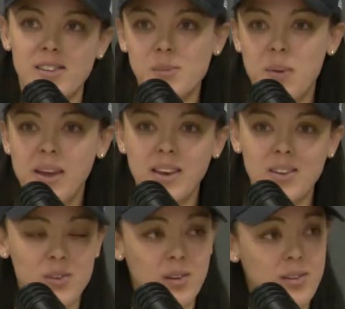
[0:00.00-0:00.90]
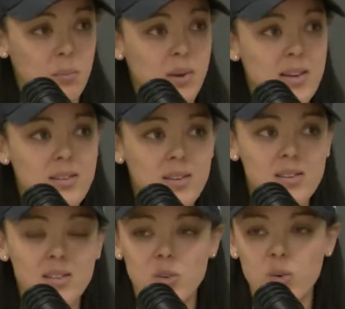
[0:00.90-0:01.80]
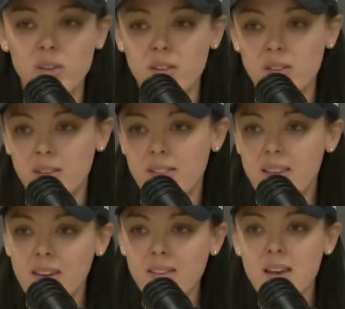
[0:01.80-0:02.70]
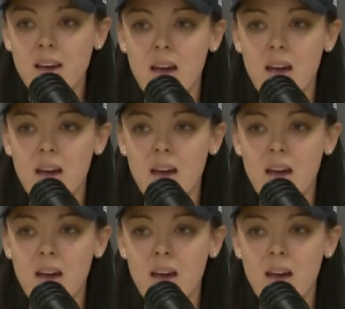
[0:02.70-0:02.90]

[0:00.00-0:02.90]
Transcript: making it to certain places, she's doing certain things,